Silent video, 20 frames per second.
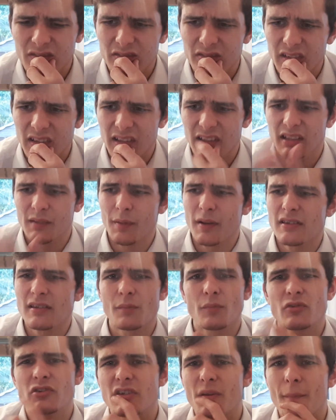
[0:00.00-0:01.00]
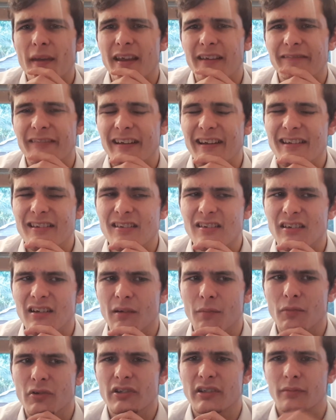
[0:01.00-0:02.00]
it depends how much you make, really, isn't it?
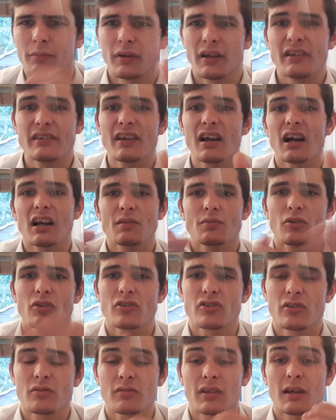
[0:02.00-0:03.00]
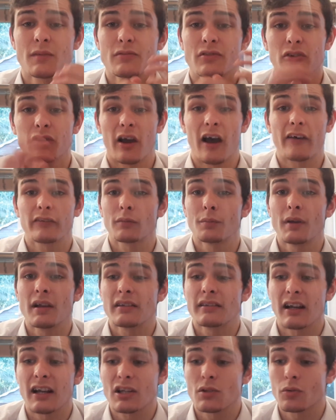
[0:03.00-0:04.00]
How much you pay tax, because sometimes you don't have to pay
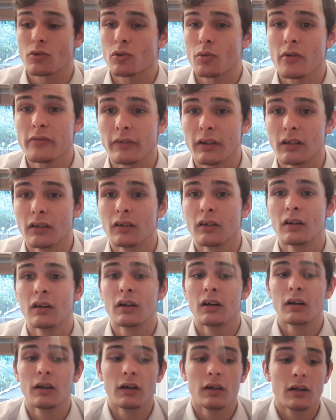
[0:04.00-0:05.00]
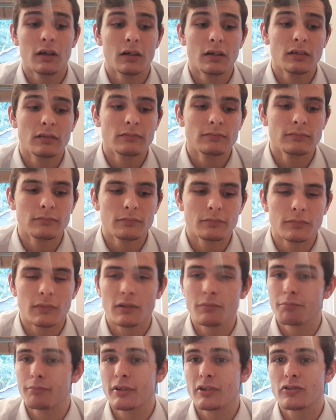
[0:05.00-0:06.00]
tax whatsoever
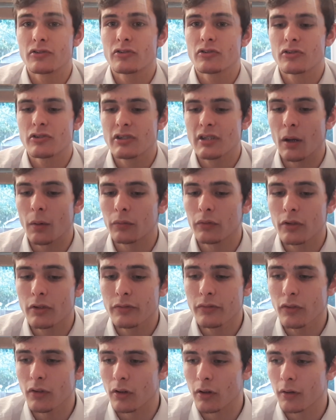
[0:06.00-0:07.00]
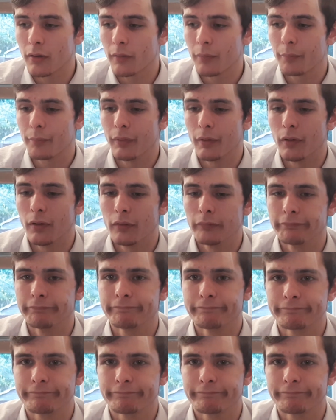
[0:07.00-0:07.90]
and be sound as fuck. But